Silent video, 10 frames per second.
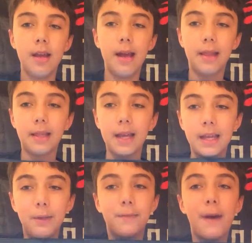And like
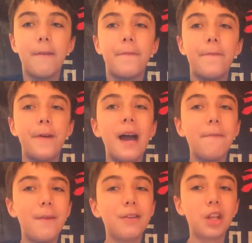he was fined
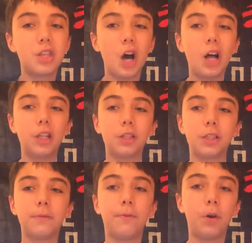
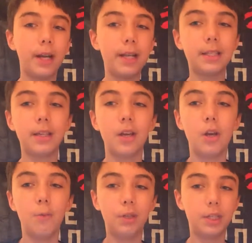$5,000 for it,
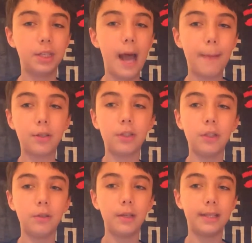which is
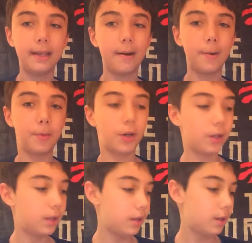absolutely
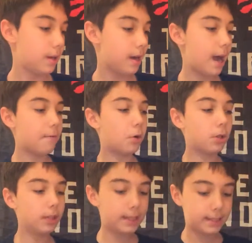terrible. I have a
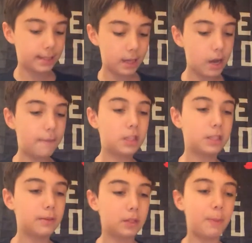whole list of his
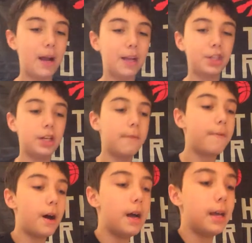suspensions and
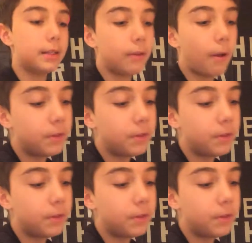fines.